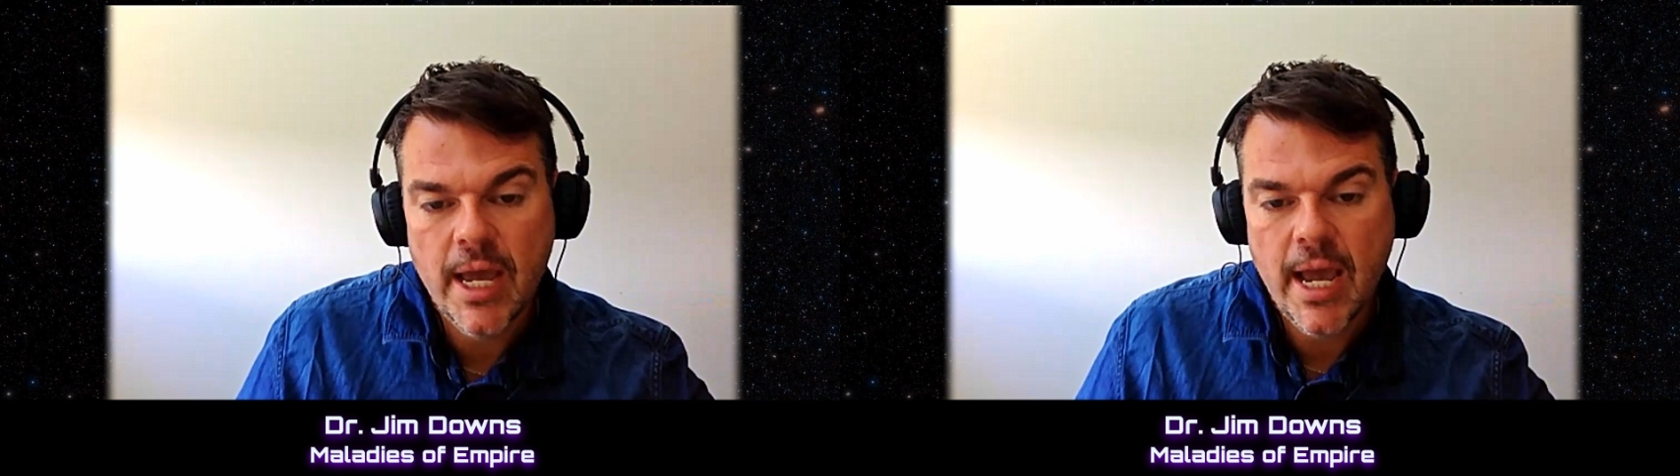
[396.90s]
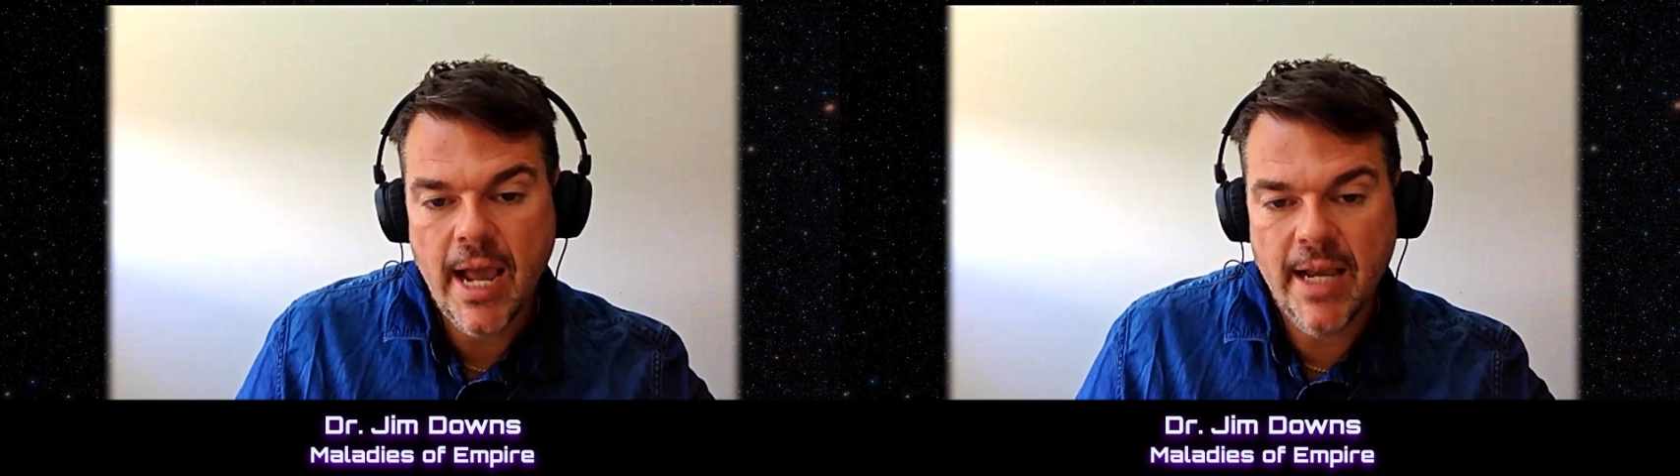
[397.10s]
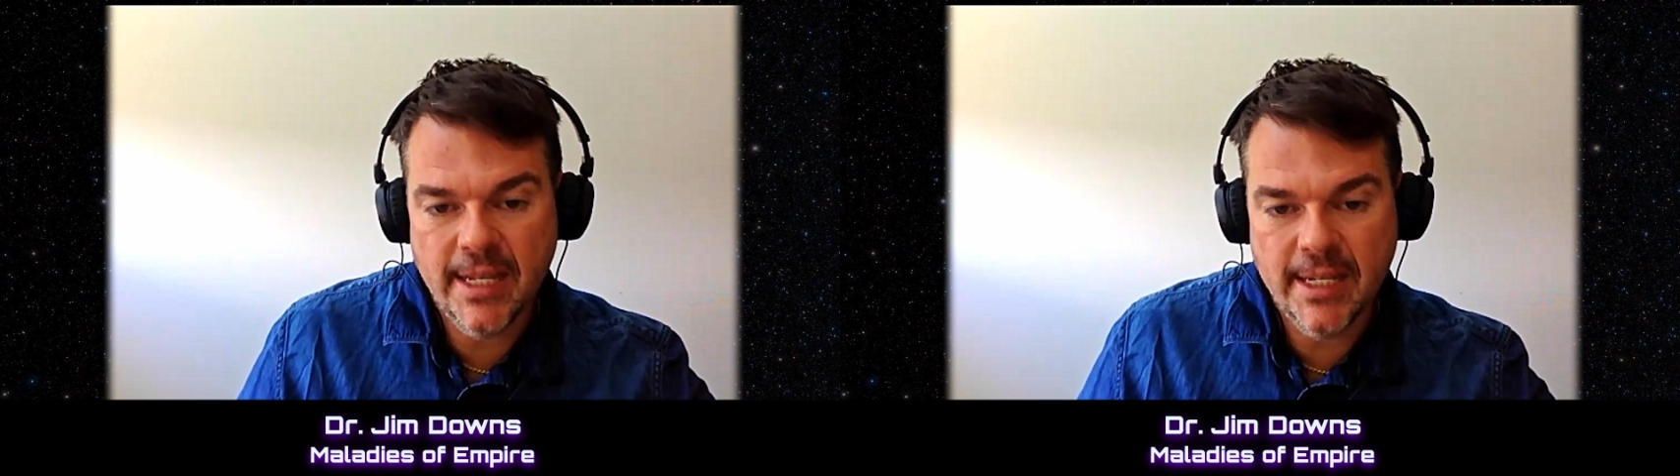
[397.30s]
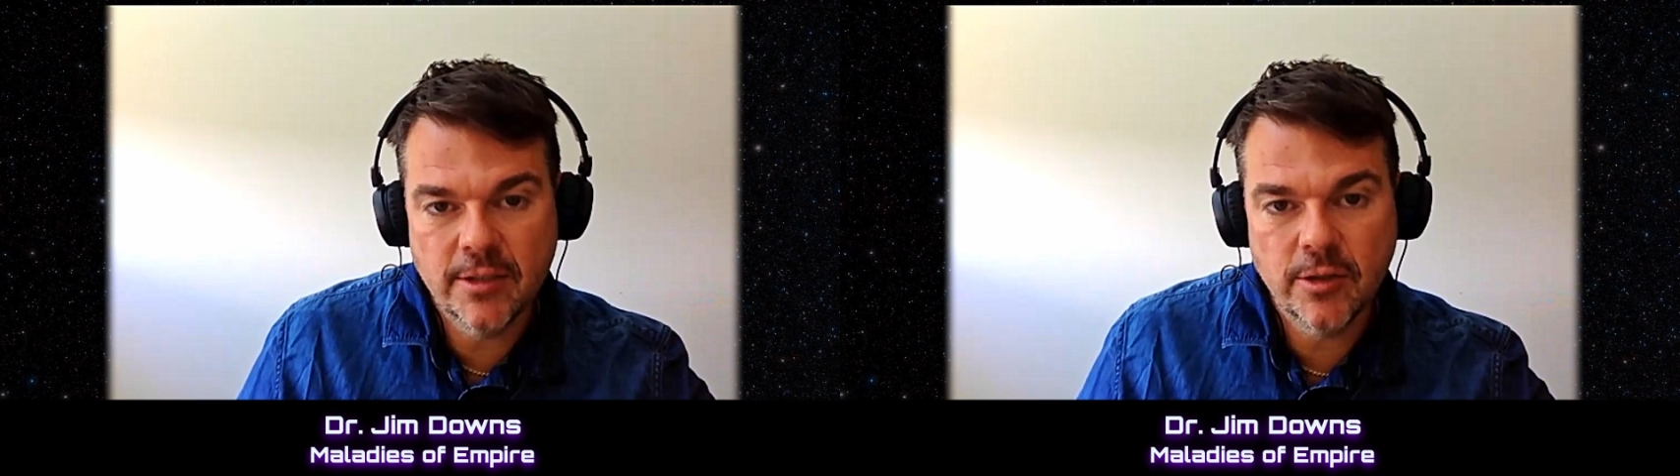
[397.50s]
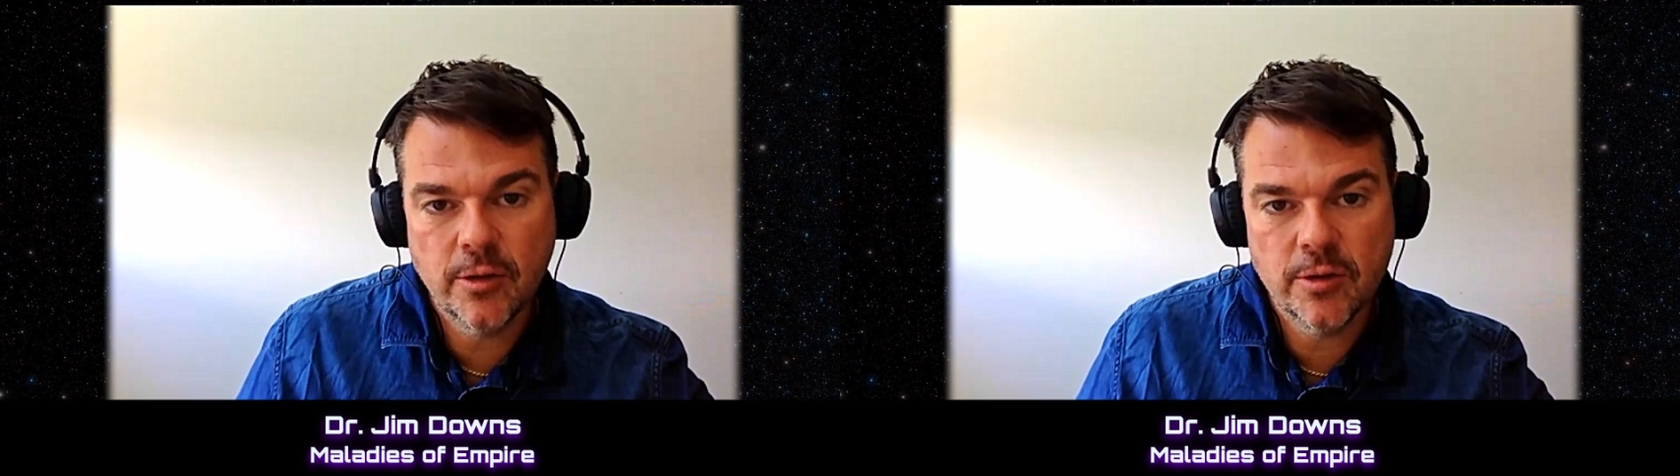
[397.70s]
and into
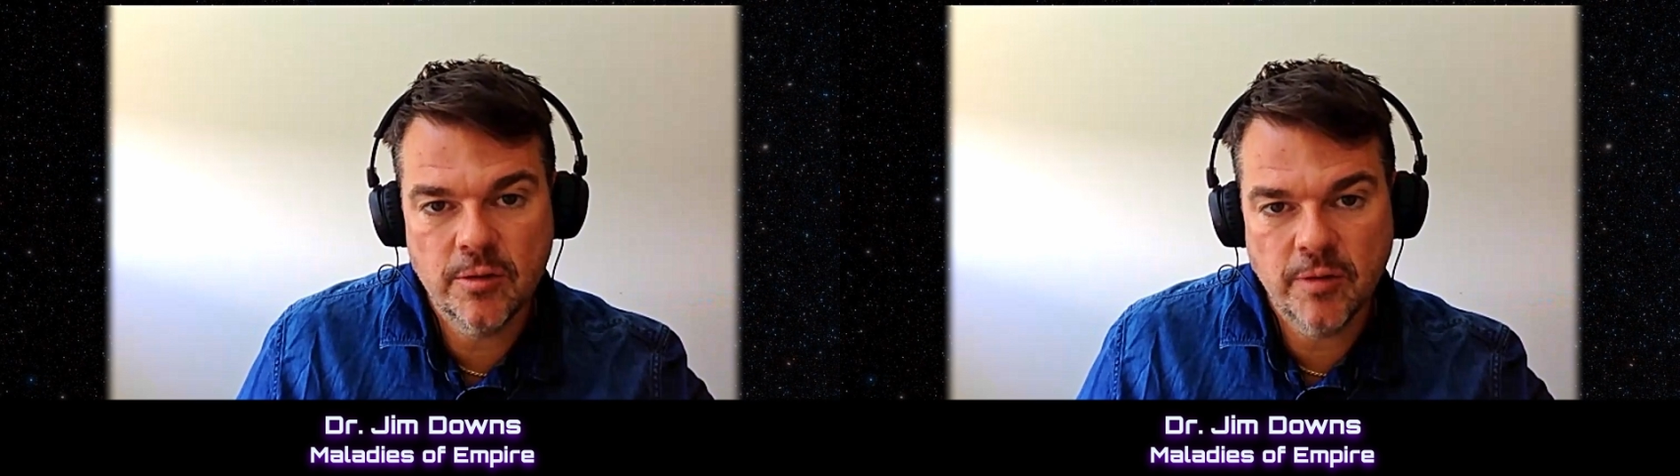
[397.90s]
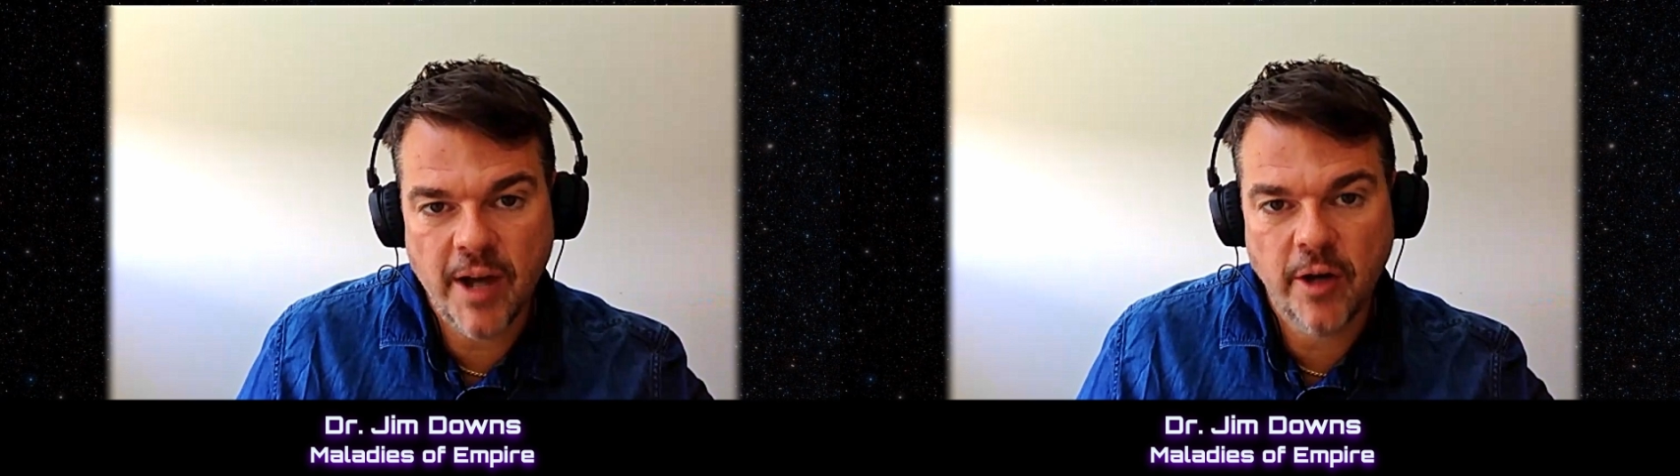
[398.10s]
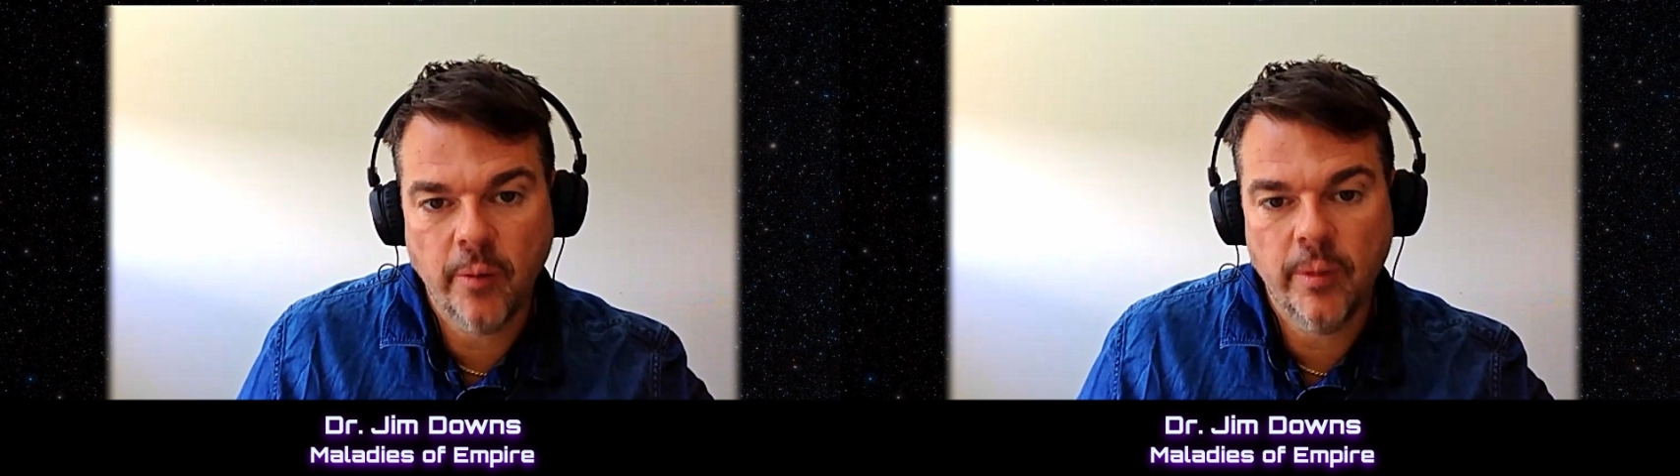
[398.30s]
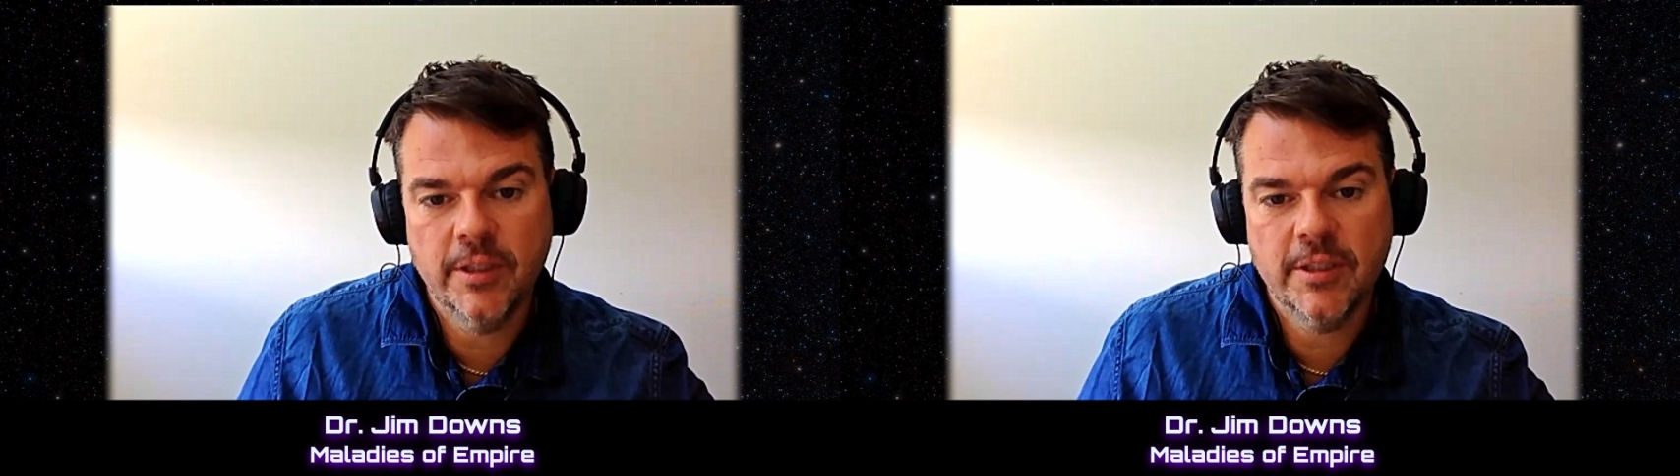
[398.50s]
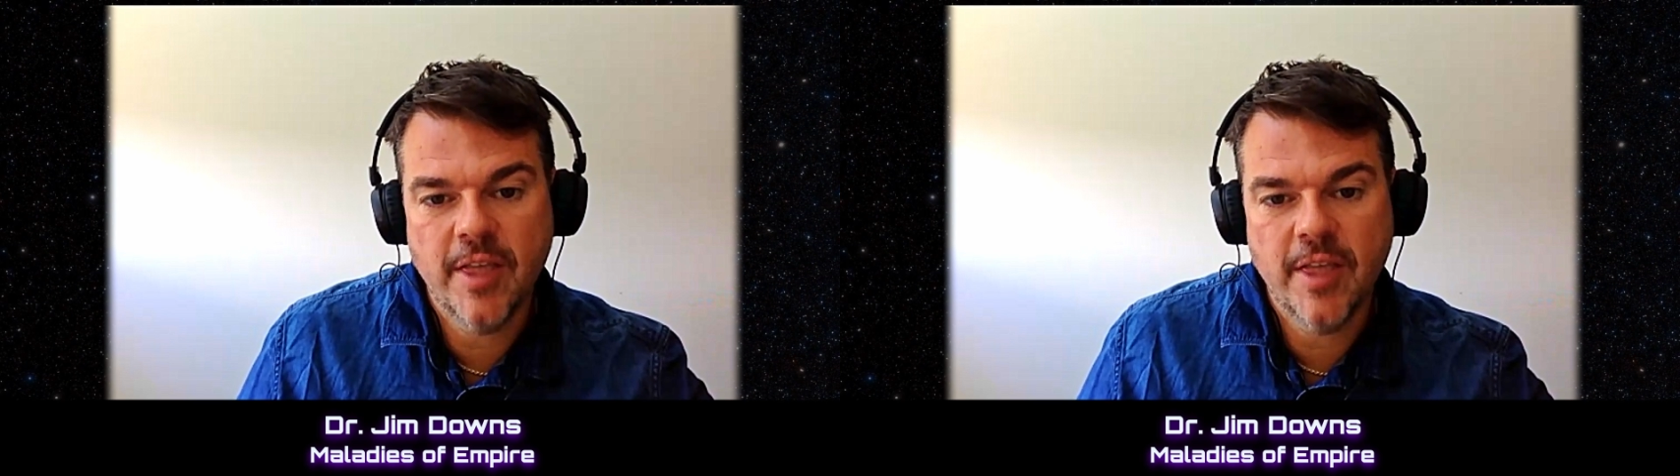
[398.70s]
those environments